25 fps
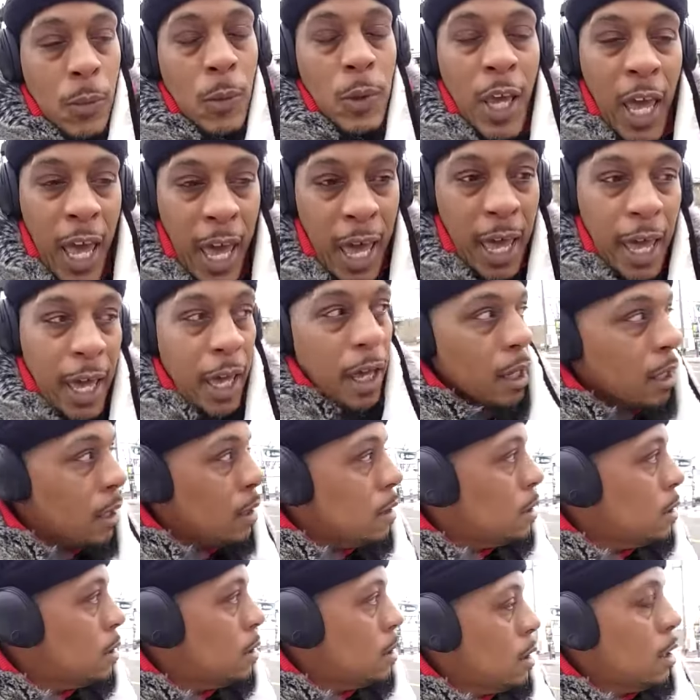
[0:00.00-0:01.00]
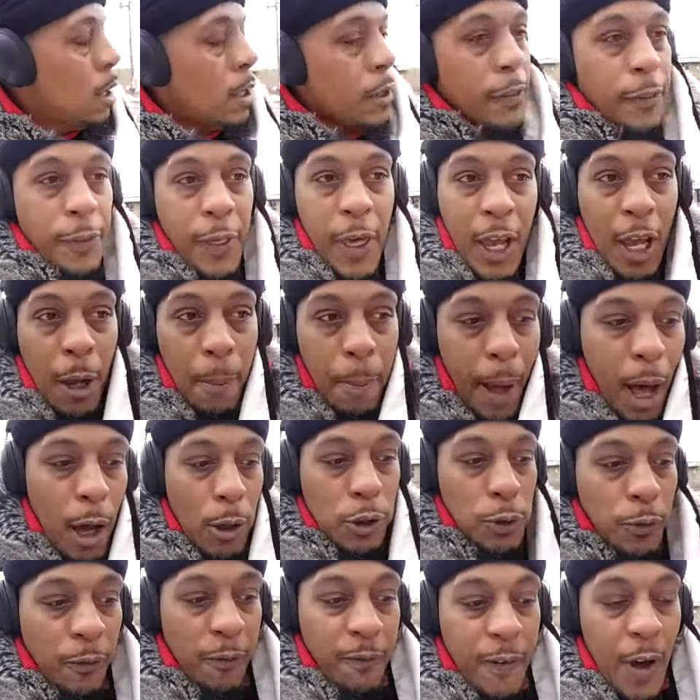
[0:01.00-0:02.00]
Yeah. Think
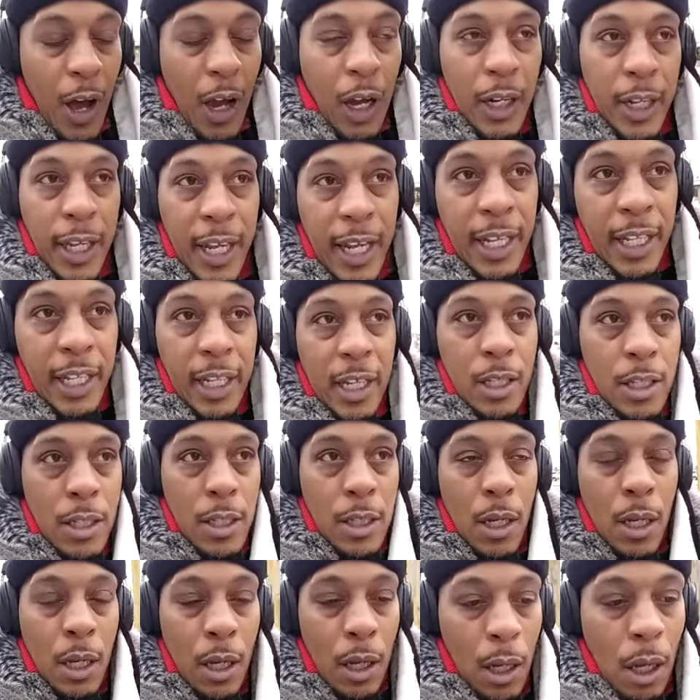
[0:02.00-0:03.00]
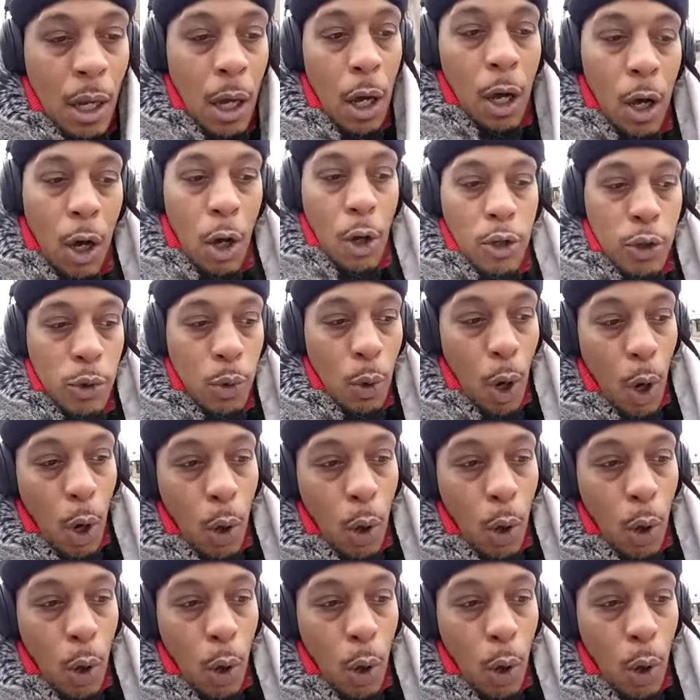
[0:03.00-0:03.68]
about you fucking idiots. All you